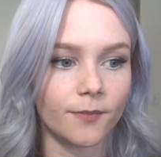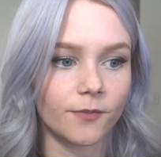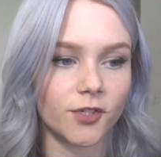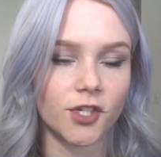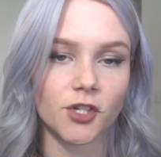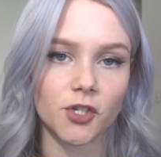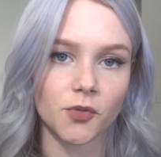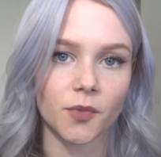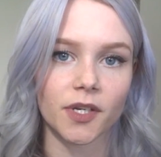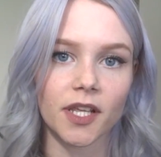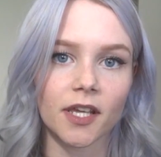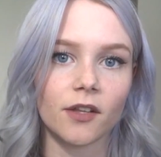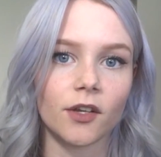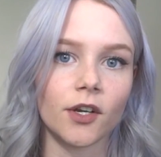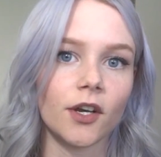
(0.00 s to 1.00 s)
Ginger would
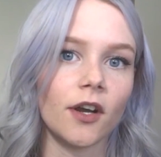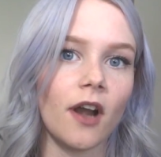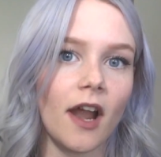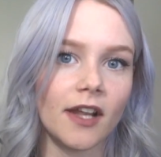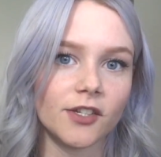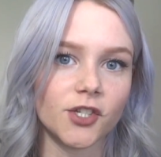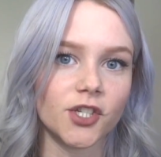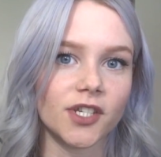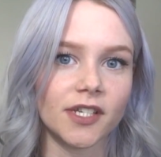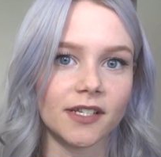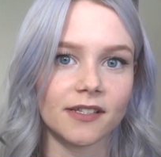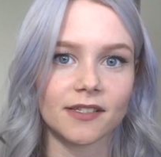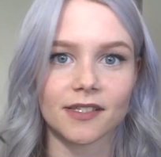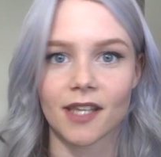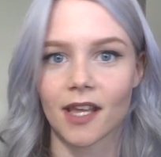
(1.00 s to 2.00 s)
kill her, and she's